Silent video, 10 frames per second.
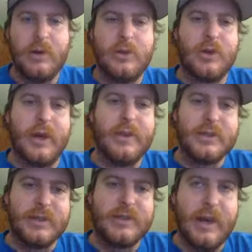So again,
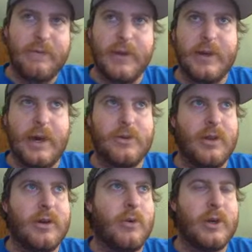this is definitely a
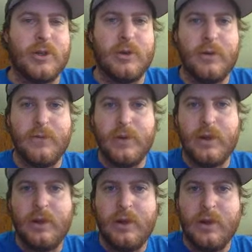calculator question,
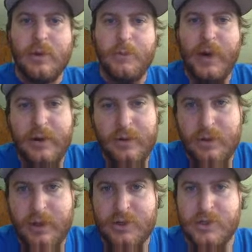but
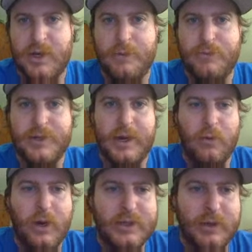let's just kind of pretend it
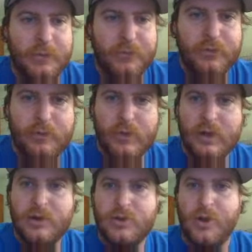wasn't.
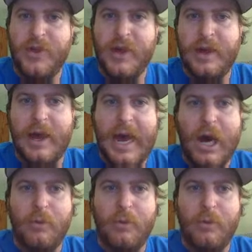So then how